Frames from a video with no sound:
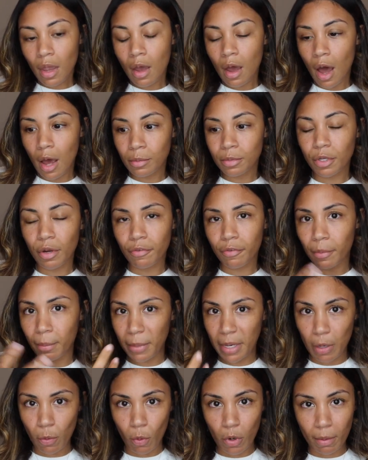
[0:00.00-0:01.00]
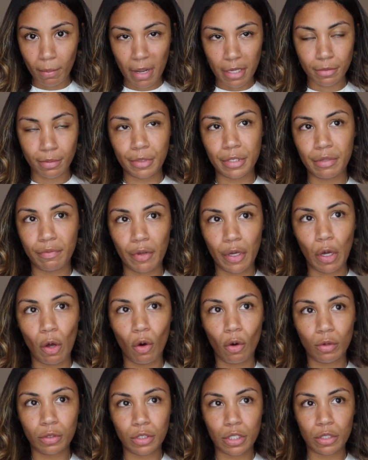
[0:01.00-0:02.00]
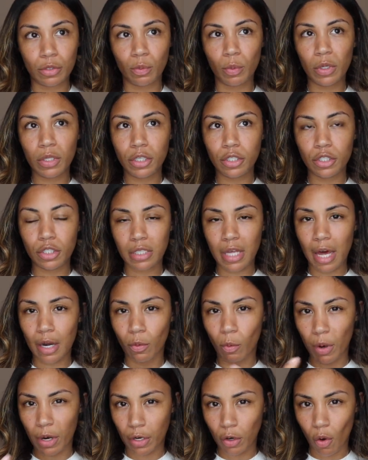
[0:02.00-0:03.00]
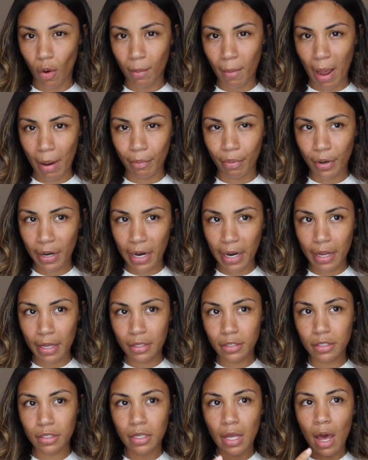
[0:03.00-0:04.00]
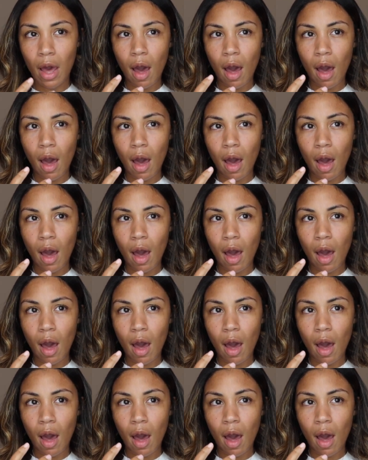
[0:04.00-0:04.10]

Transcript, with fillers: Um, so for me, one of my specific goals is really just kind of working on my brands.